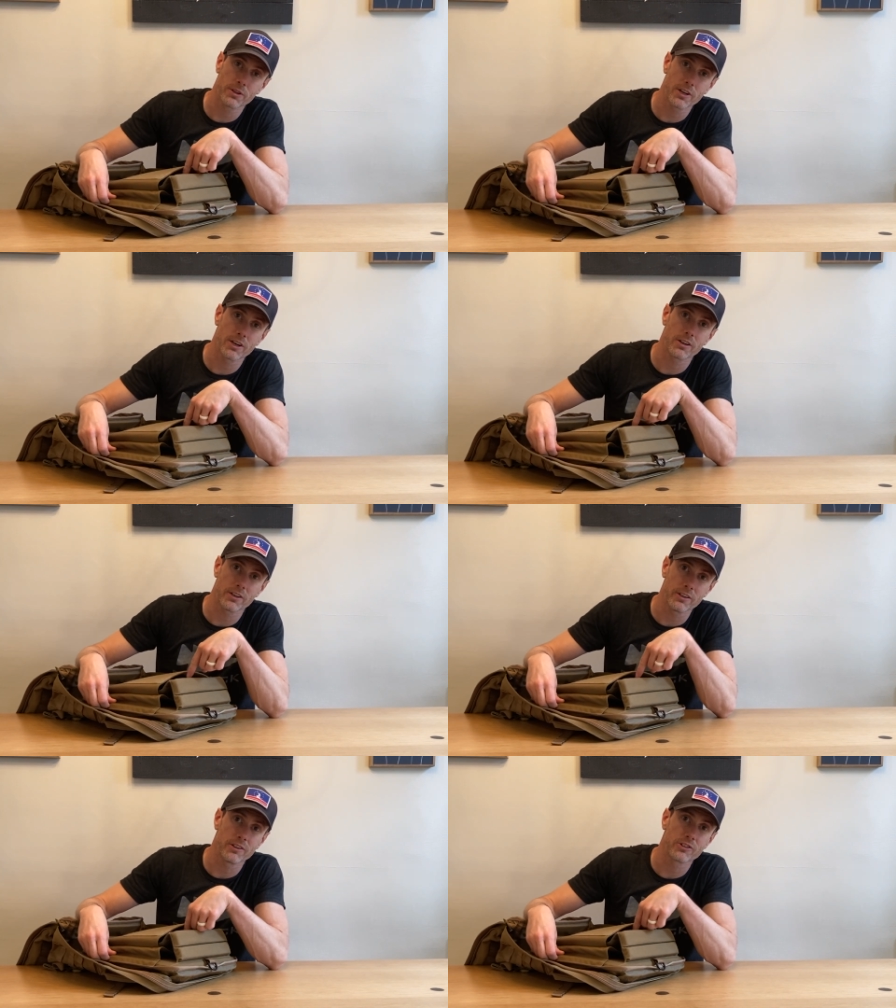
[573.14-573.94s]
there
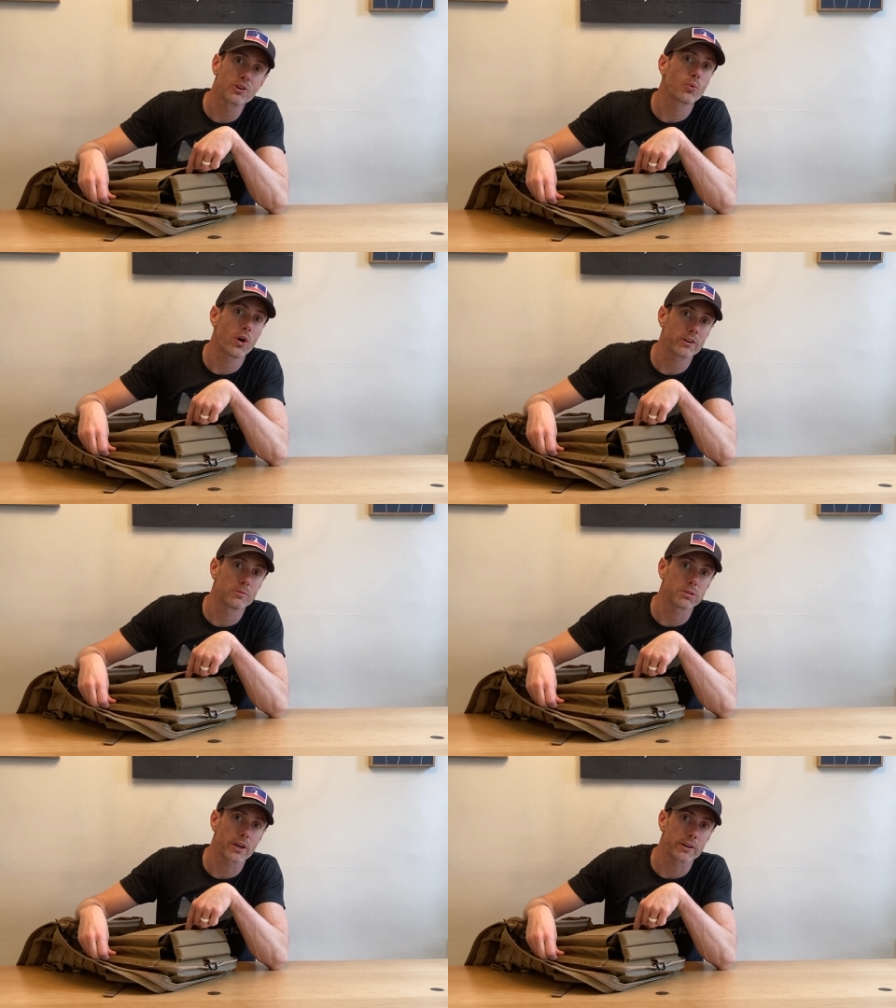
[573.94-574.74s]
is your water
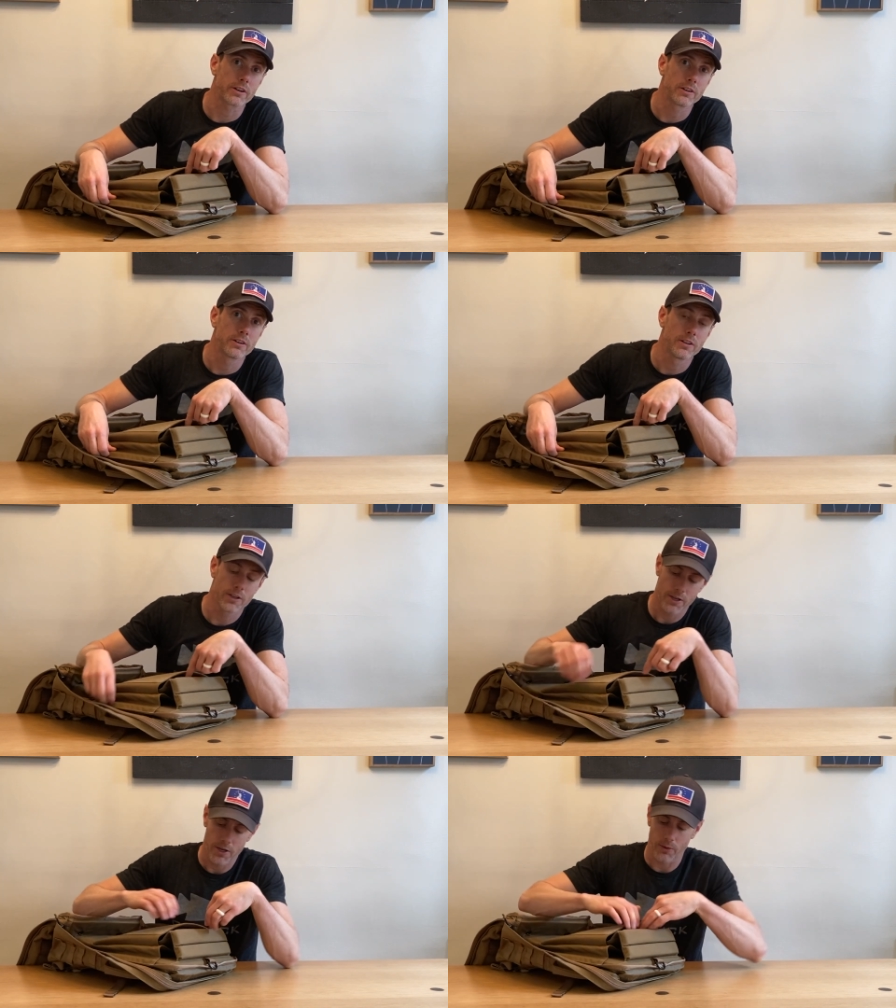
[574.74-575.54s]
bladder,
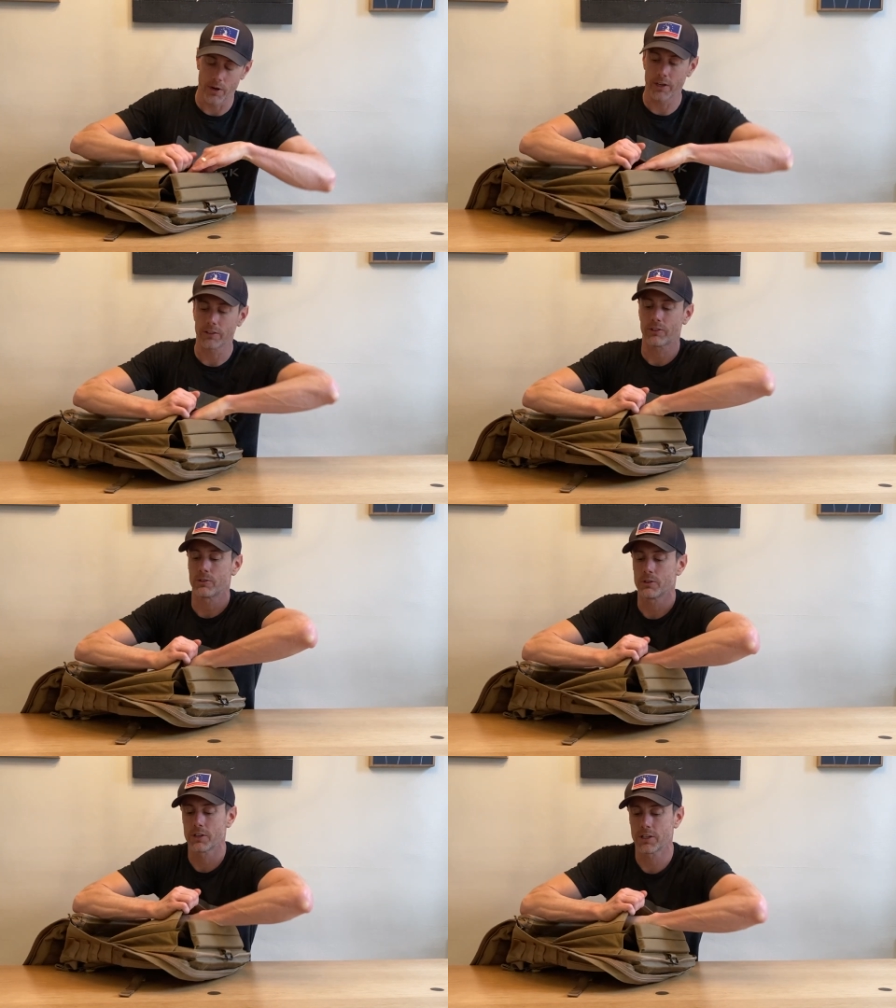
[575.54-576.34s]
right? So
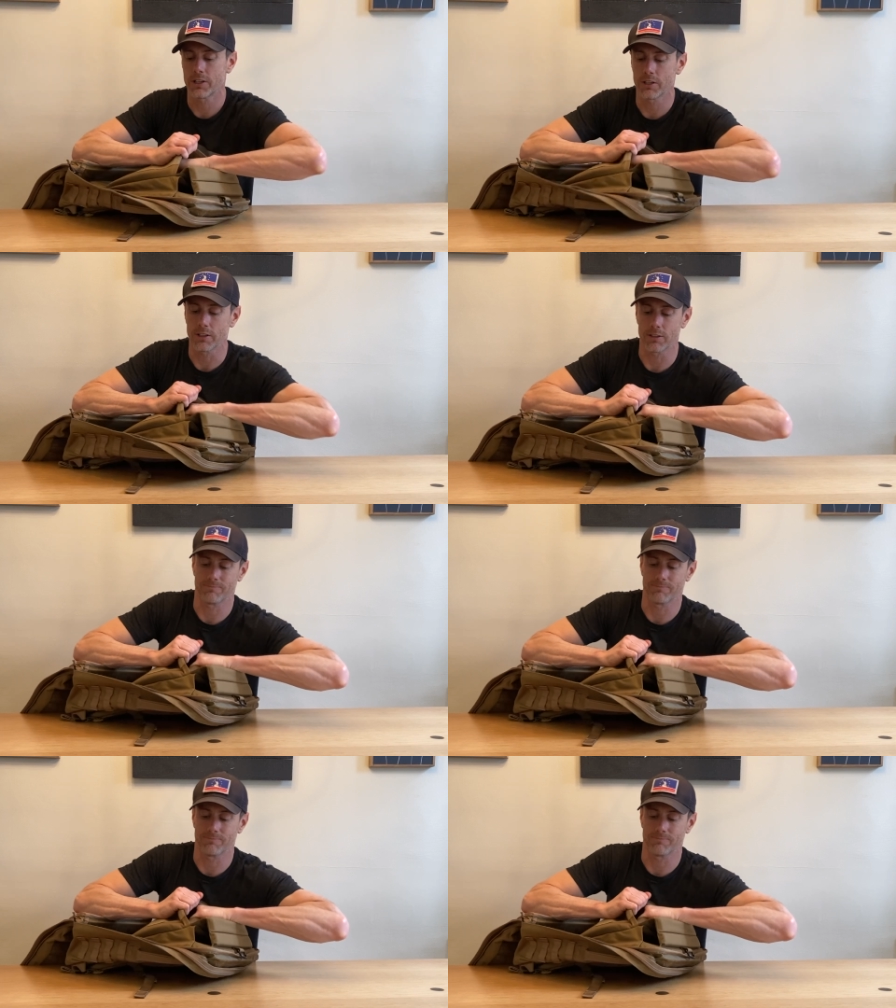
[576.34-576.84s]
you're gonna get